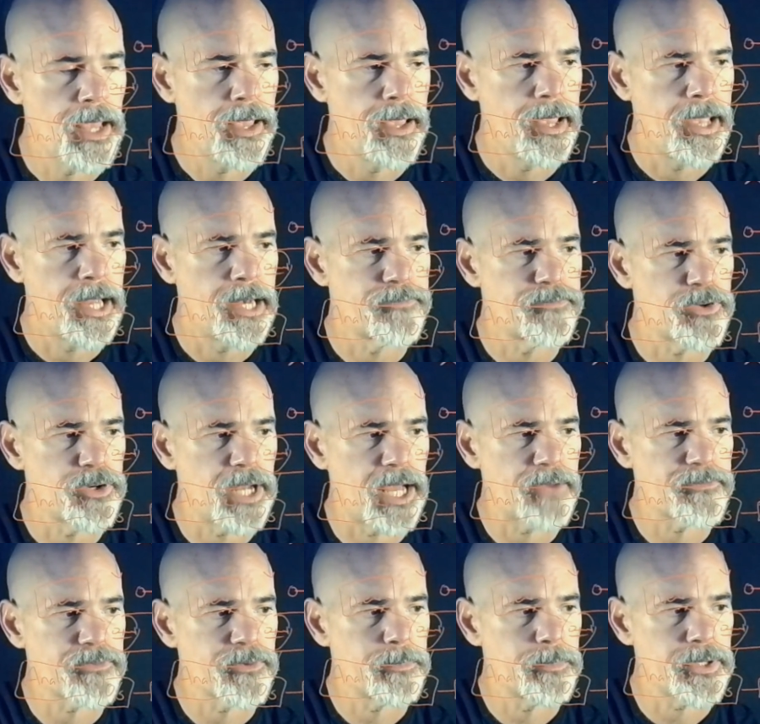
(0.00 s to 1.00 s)
And if you're
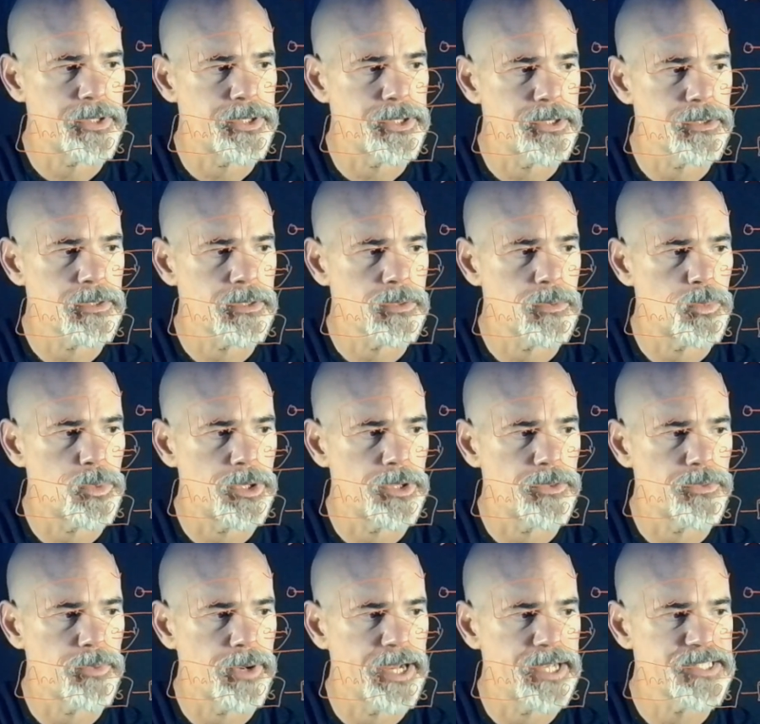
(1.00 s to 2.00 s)
not familiar
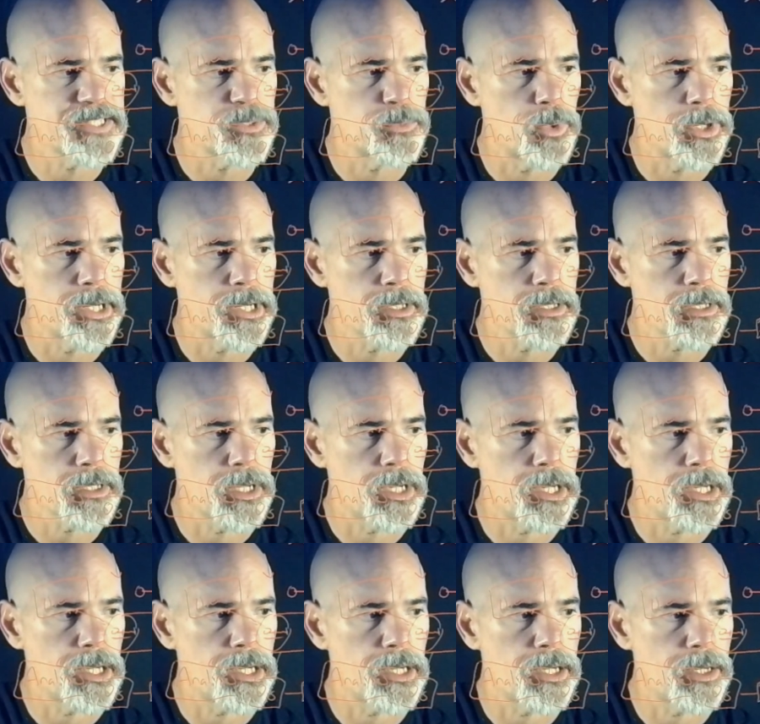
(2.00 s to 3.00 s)
with
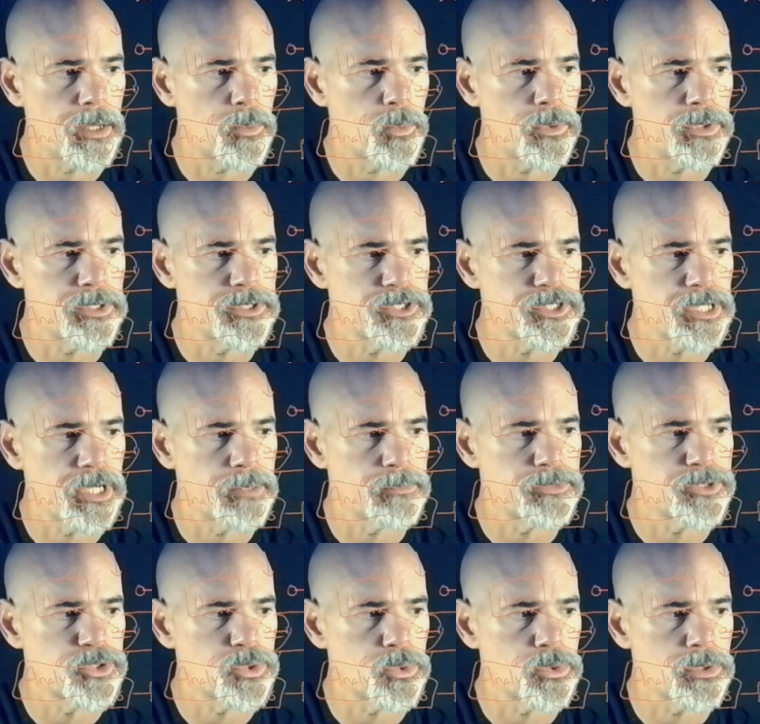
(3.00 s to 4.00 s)
ransomware, which I'm
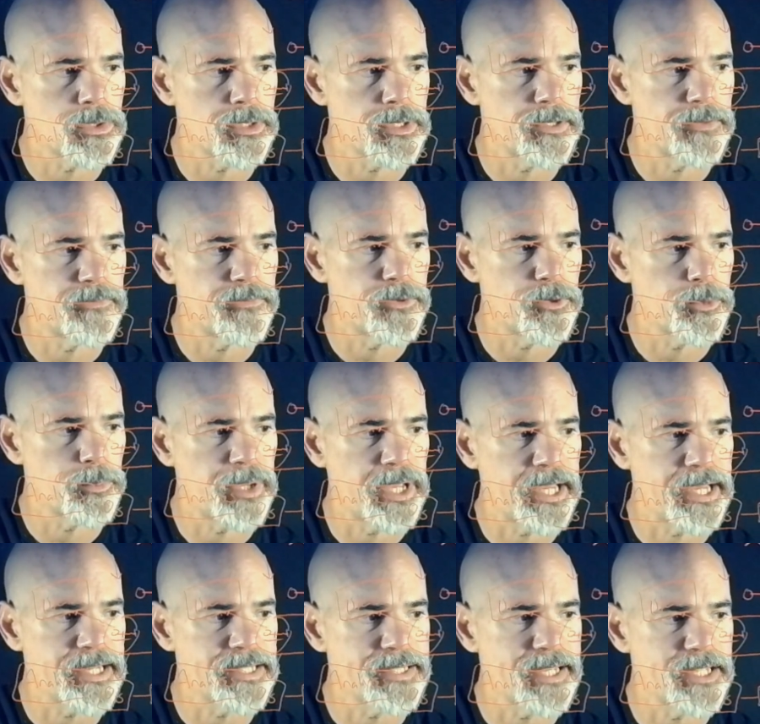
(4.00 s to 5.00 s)
sure if you're
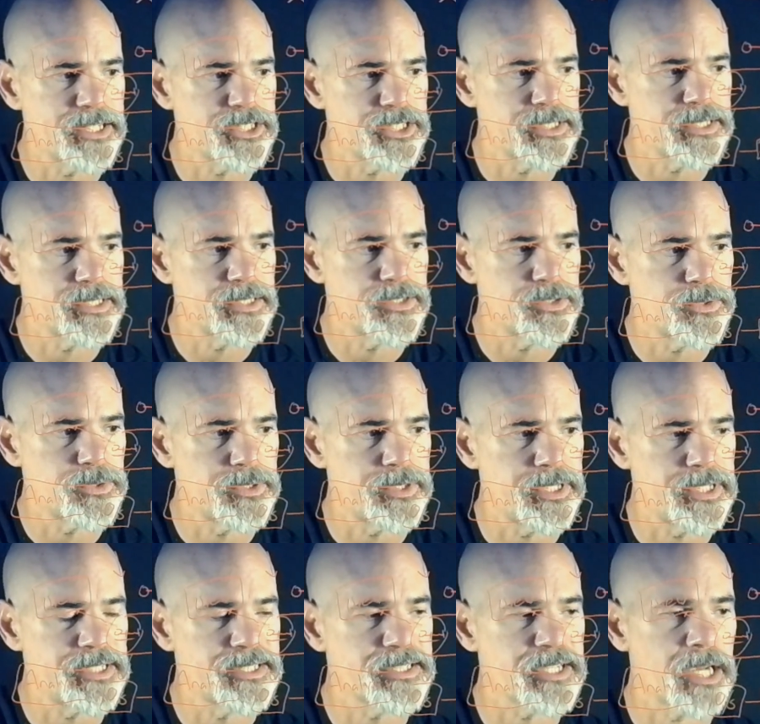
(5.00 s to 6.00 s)
paying attention to
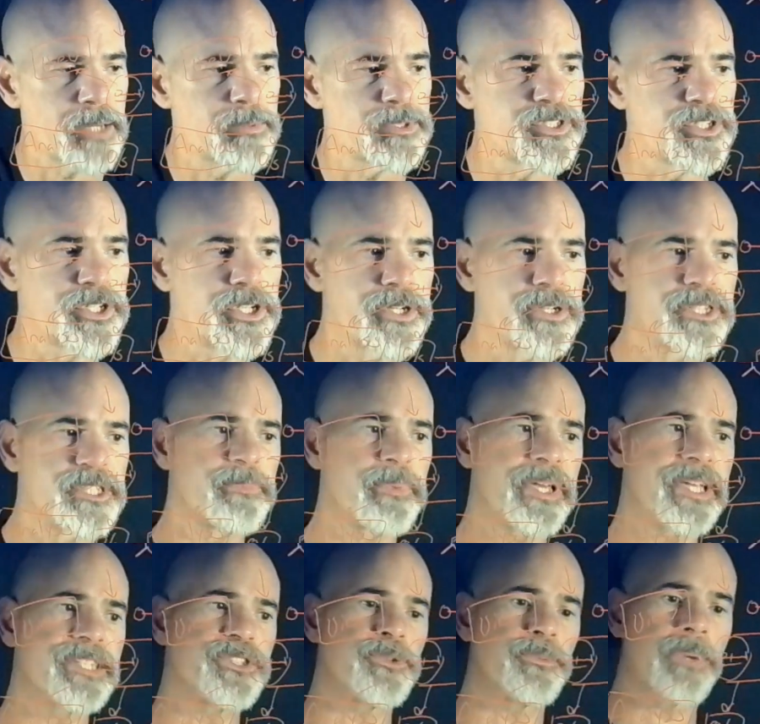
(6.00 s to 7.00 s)
the cybersecurity
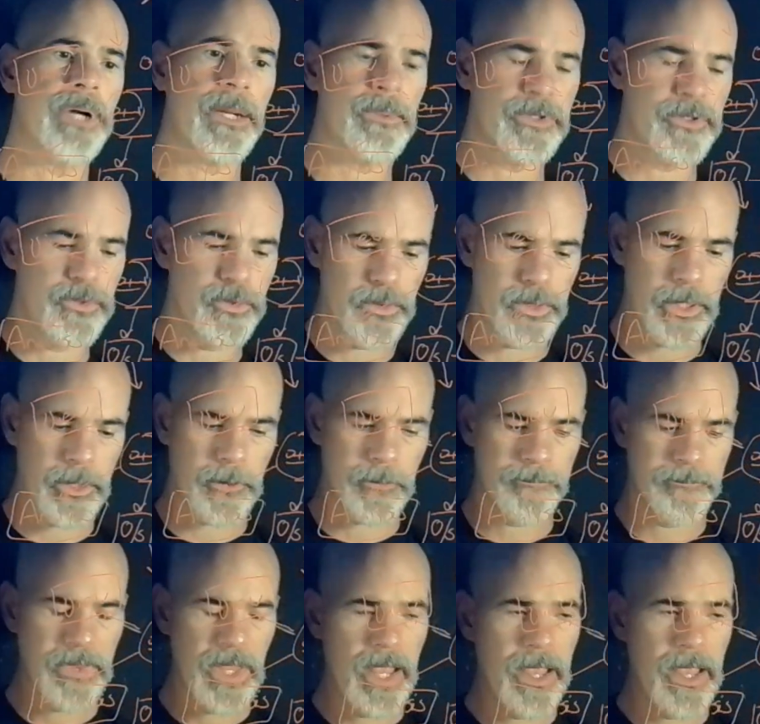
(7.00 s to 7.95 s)
space, you probably do know.